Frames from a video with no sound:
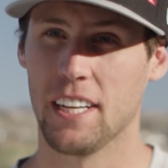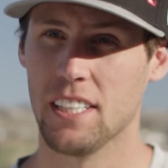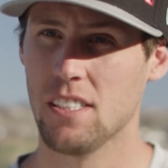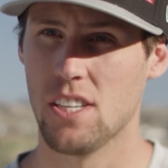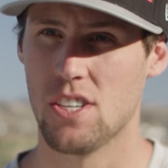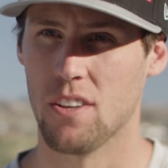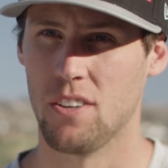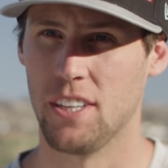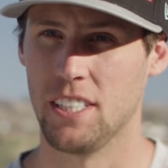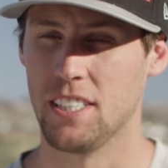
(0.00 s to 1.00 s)
against each
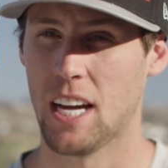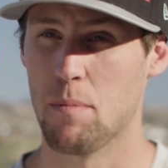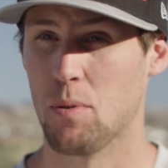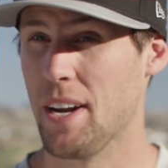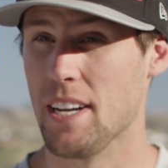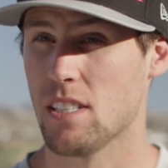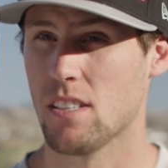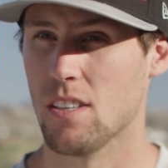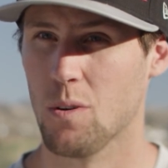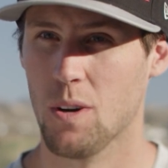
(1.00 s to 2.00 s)
other in any type of race.
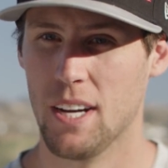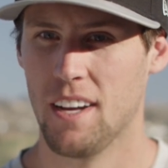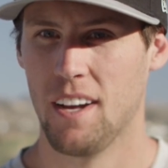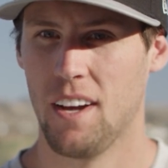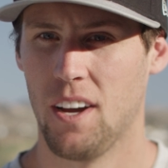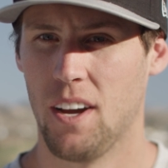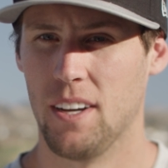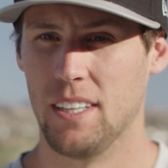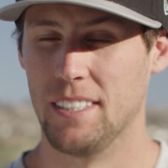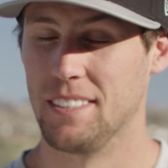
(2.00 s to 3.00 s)
So
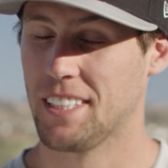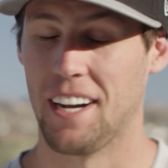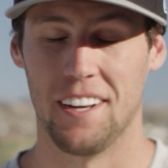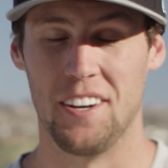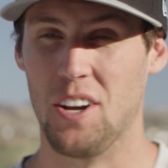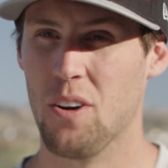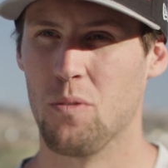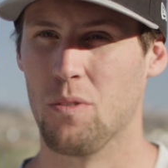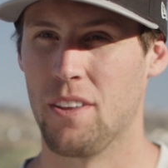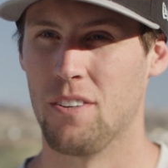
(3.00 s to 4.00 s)
it's kind of
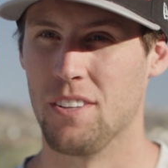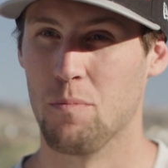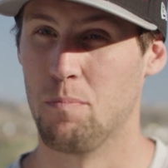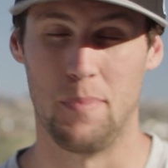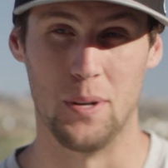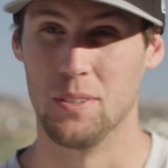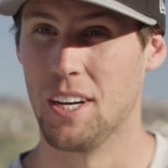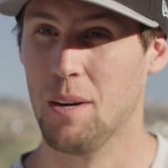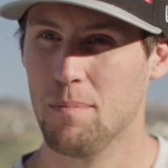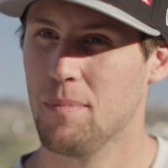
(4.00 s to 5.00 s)
unknown whether the
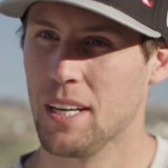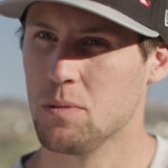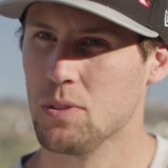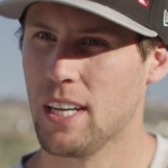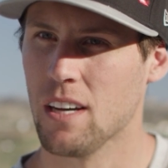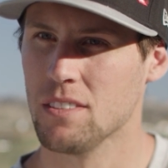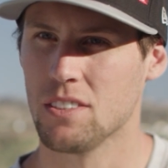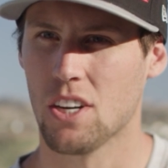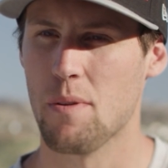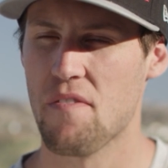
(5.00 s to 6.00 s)
built-up XP1000s
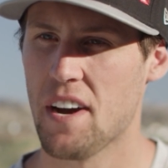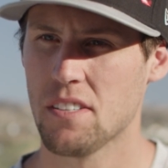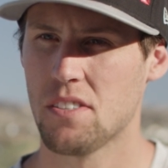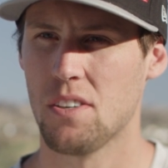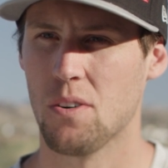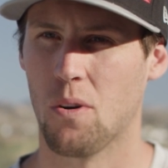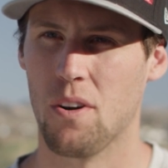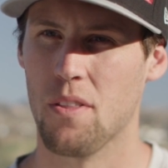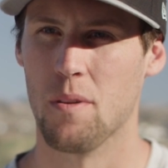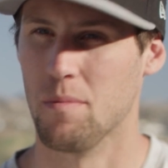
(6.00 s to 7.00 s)
are going to be faster
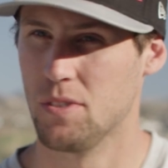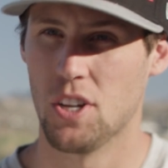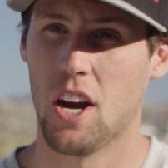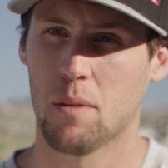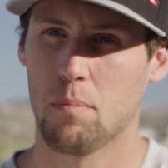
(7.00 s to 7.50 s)
or the stock